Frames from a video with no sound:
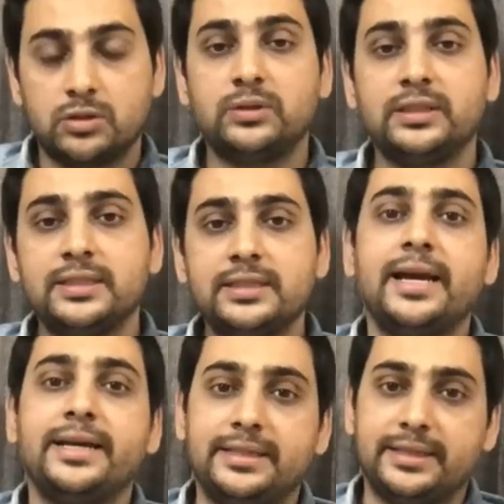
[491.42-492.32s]
So this is
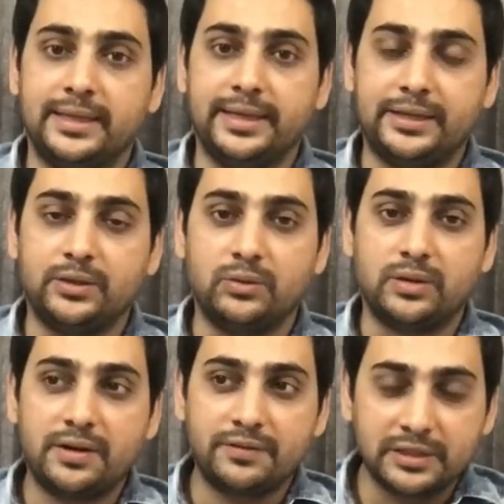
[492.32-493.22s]
the idea, like,
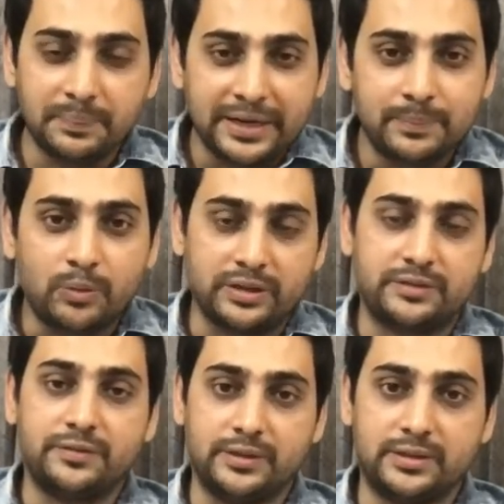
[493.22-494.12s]
cover the main
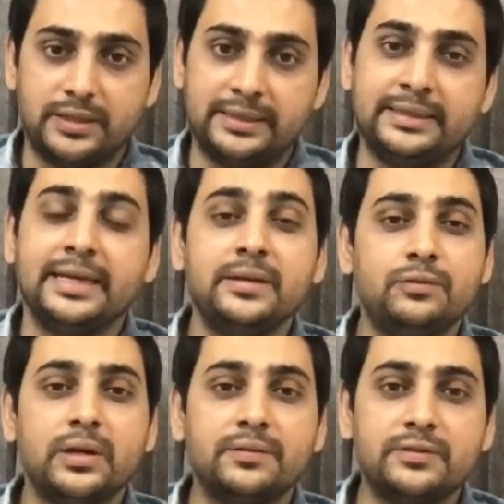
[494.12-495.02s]
points first, and then
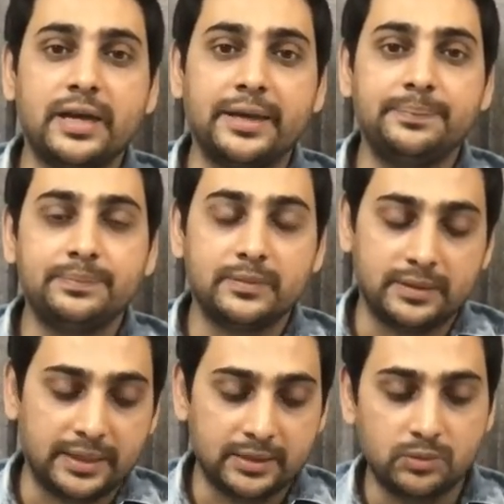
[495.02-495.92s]
if you have time,
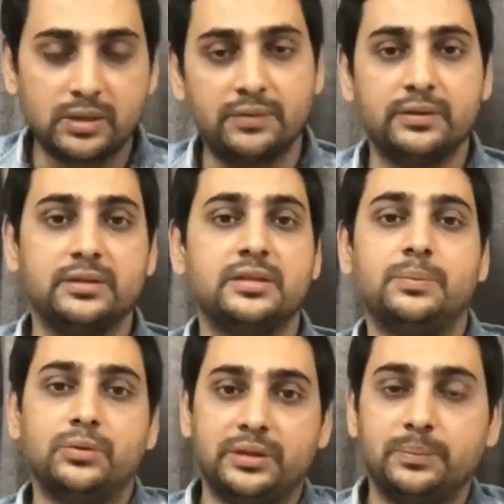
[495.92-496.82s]
then you cover the
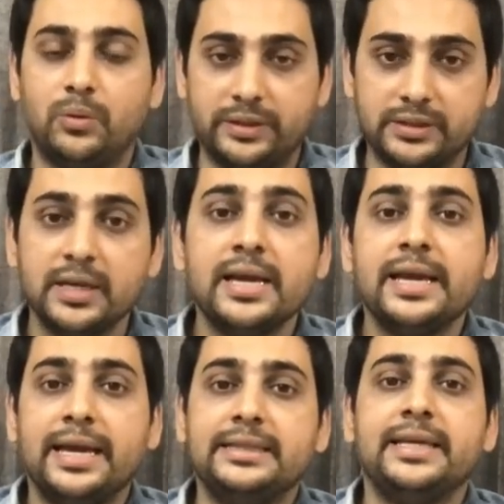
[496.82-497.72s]
supporting points.
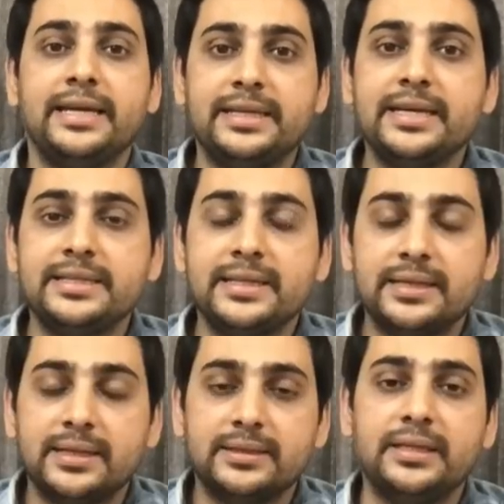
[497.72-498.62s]
And the idea is
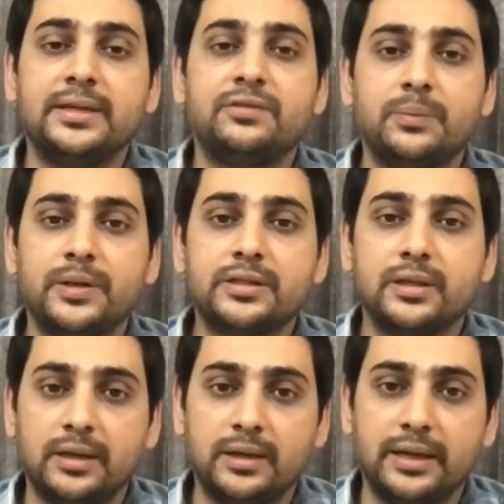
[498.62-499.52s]
that the
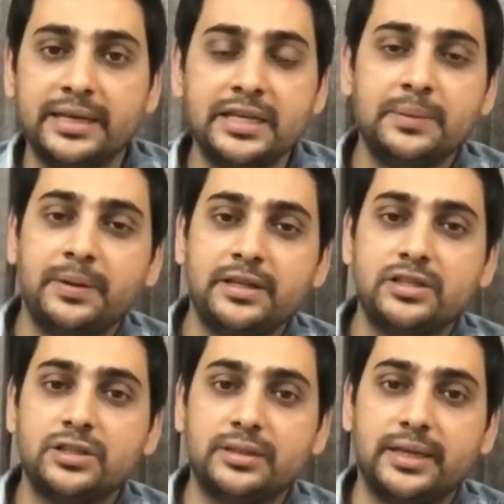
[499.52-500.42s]
information, any
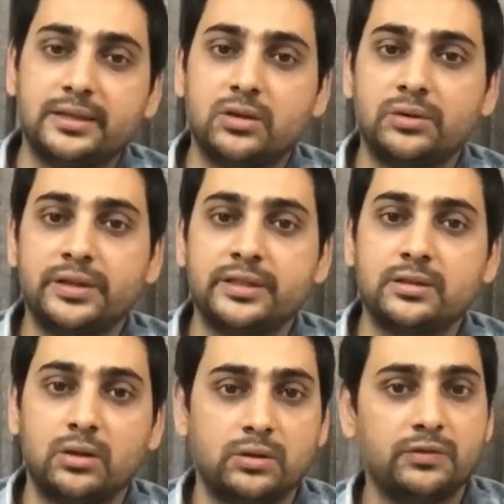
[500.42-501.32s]
image that
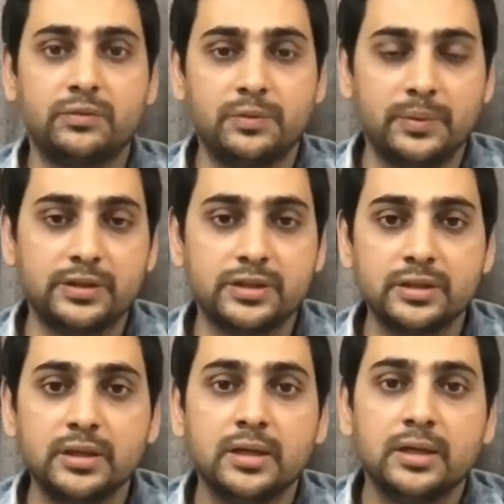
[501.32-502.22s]
contains a lot of
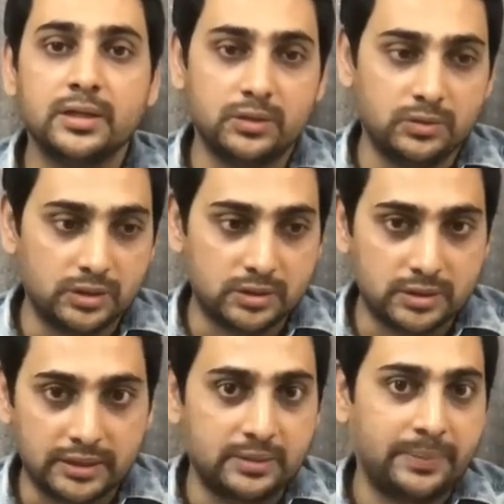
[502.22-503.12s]
information, you
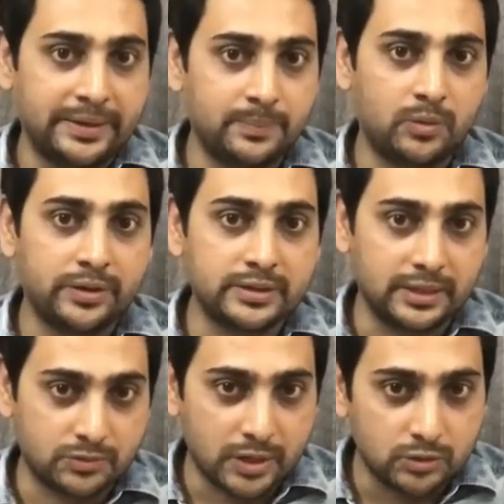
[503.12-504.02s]
just take the main points
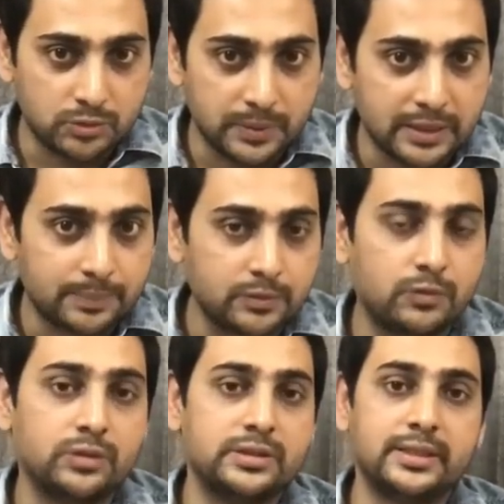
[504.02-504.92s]
and try to speak up to
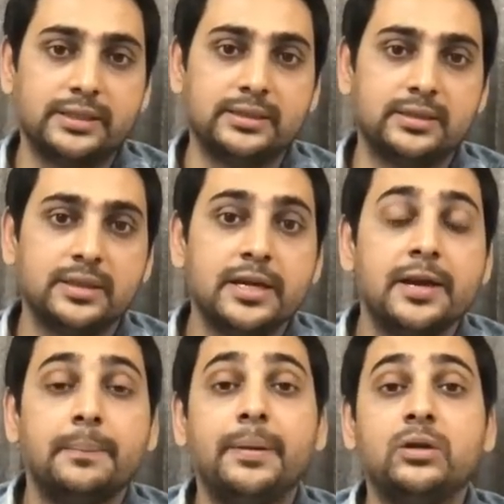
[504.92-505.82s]
40 seconds.
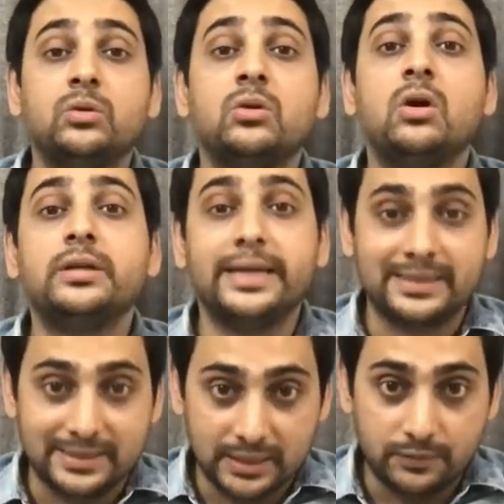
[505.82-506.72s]
But do not
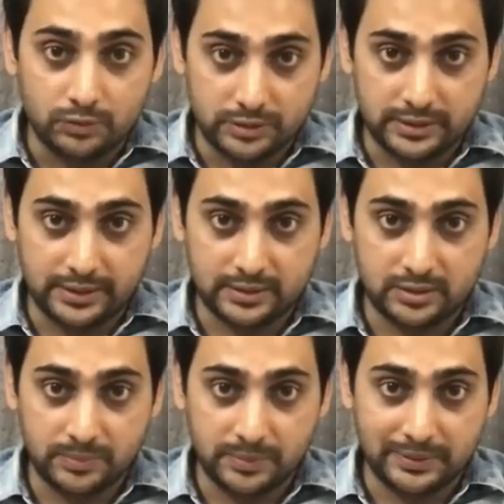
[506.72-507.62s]
exceed 40
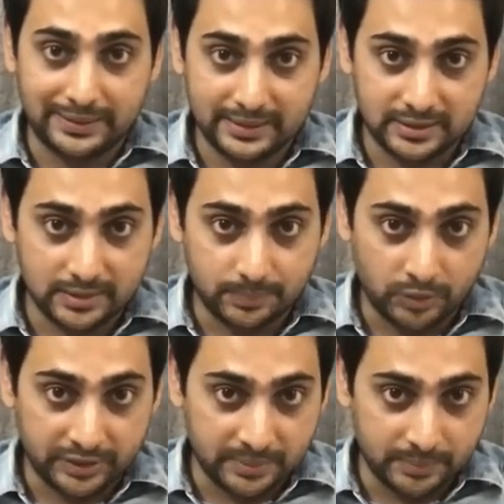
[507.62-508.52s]
seconds, remember. That is the
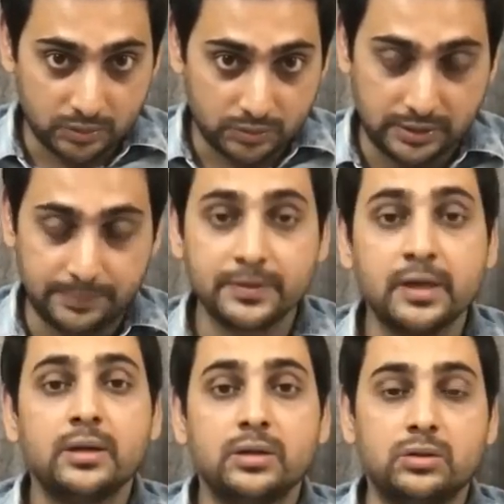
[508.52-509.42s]
point number 3.
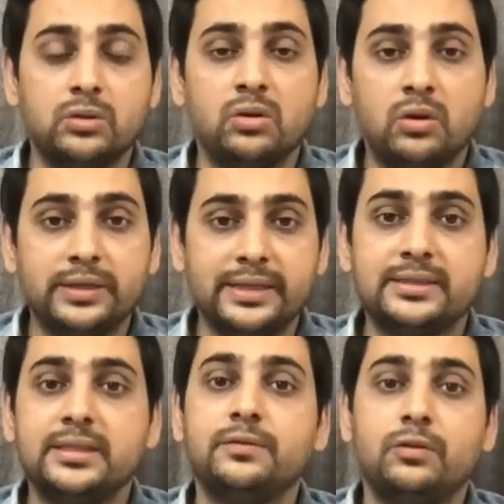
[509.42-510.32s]
Do not
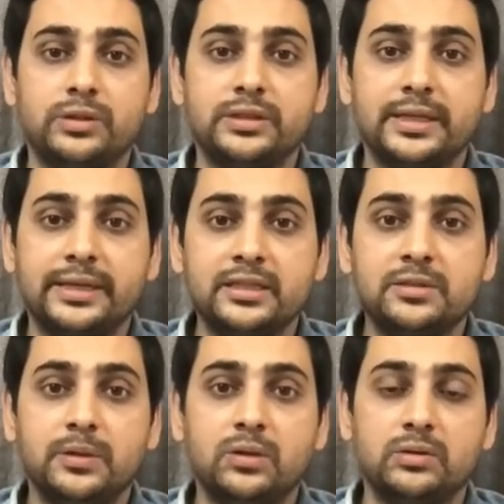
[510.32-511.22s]
exceed 40
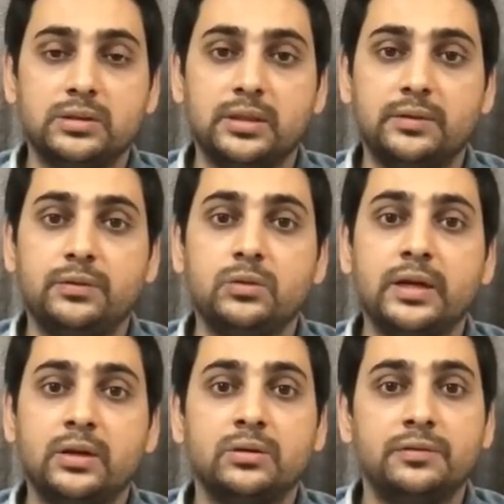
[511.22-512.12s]
seconds, because if you
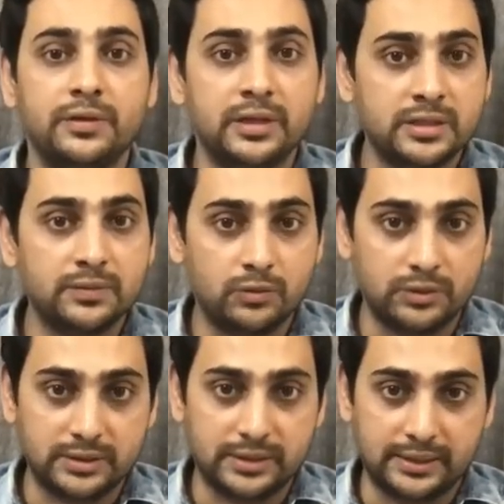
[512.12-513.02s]
cannot finish in
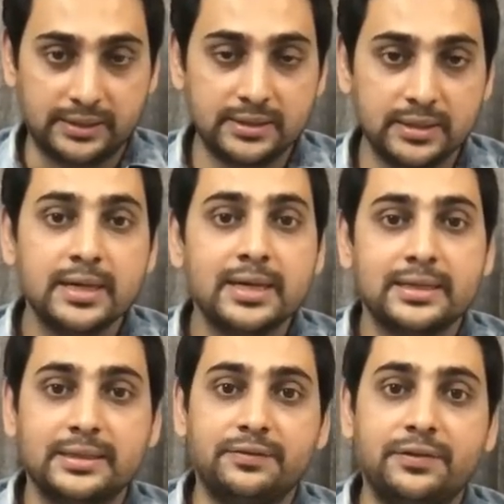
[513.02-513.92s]
40 seconds,
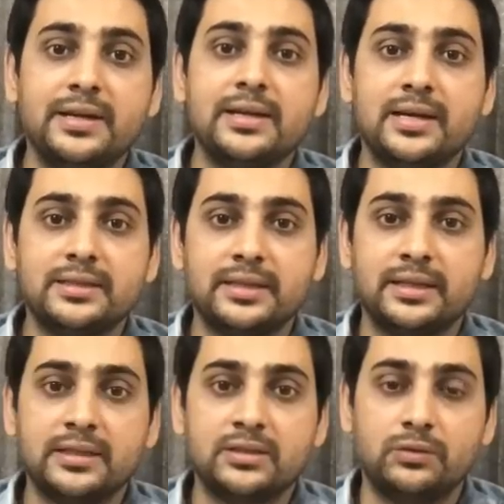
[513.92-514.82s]
the very last
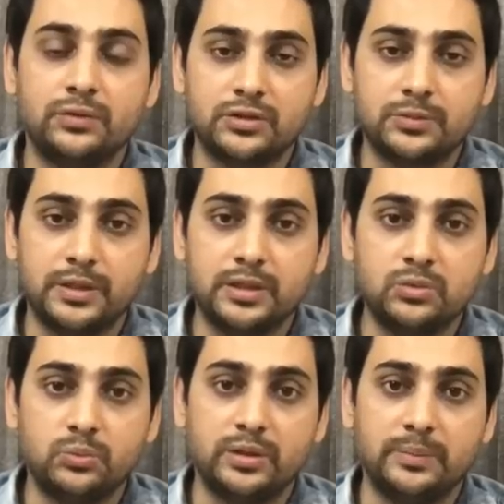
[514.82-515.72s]
sentence of your
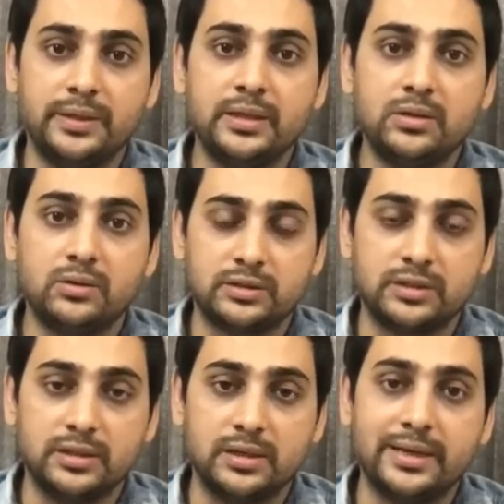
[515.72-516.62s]
speech will be
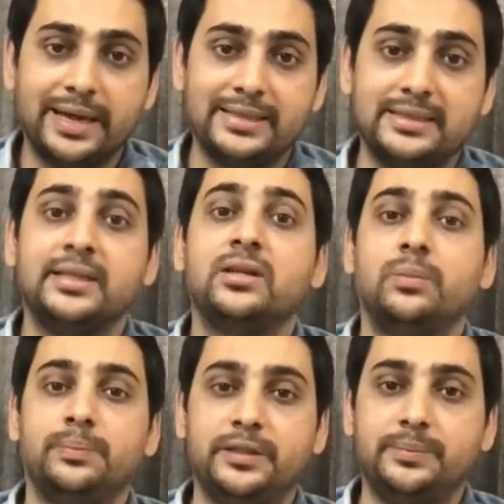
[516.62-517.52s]
considered as
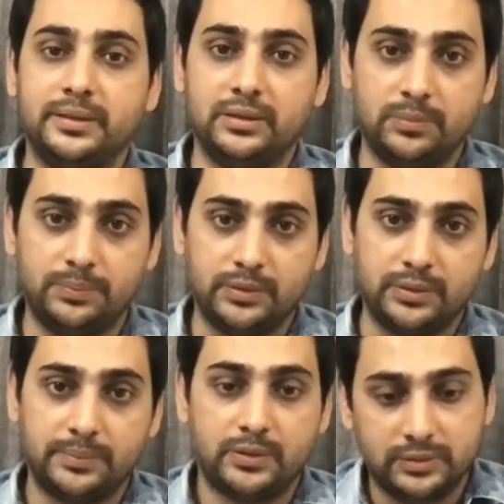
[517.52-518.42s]
incomplete by the
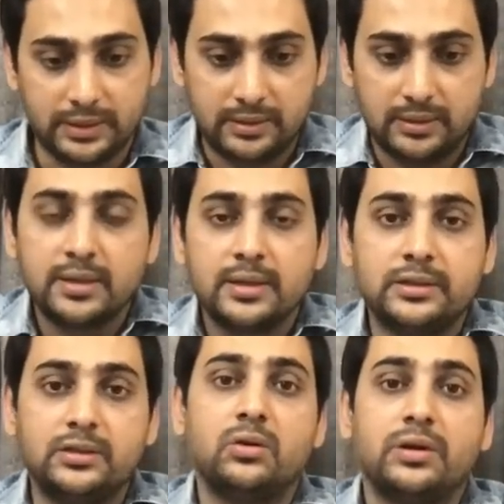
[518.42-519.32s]
computer, because that
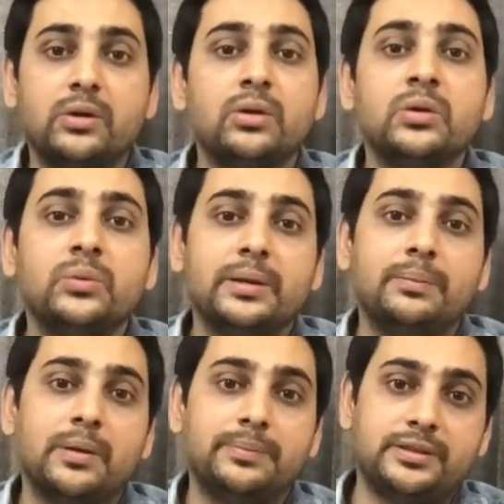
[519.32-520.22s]
your recording will
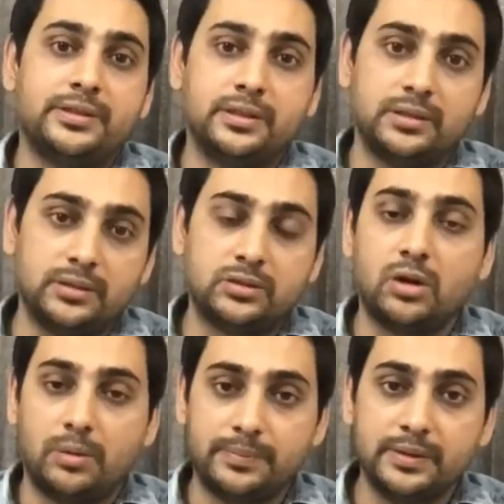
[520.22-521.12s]
abruptly
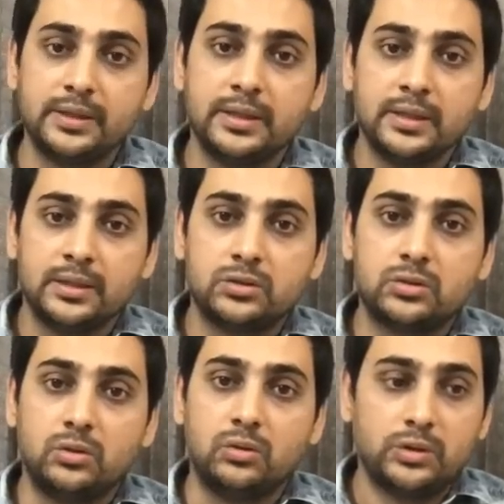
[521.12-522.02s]
stop.
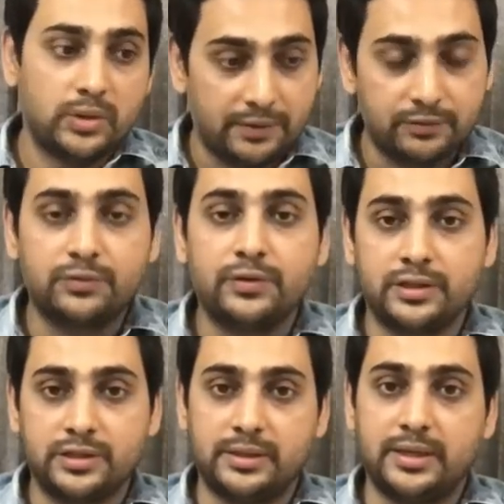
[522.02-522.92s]
So you have to
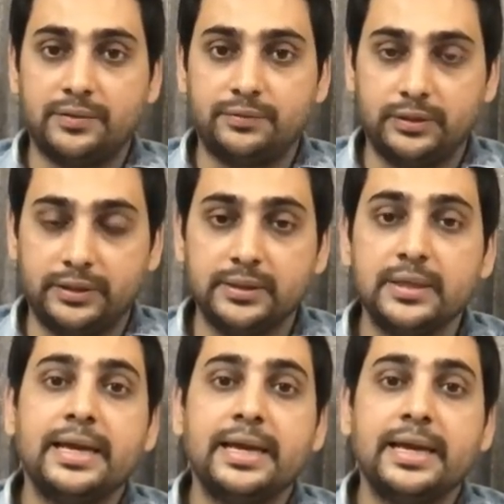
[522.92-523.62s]
finish it carefully.